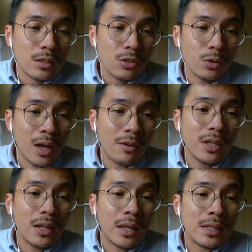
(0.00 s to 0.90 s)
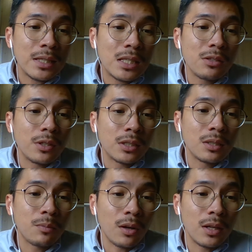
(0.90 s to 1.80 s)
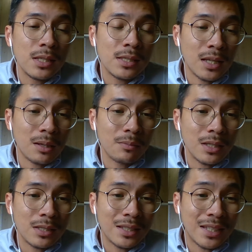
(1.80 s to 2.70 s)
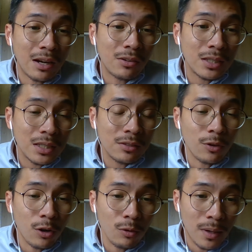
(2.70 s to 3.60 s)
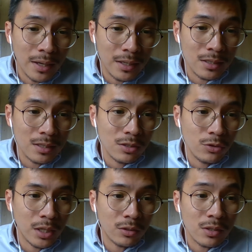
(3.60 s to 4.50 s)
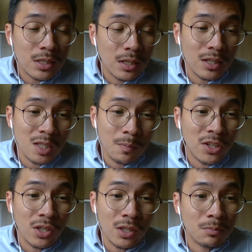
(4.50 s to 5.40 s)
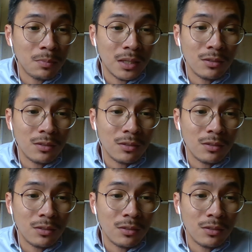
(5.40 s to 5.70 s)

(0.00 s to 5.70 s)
So having an easy return policy set up is a guarantee for all buyers. You can consider dispatching third-party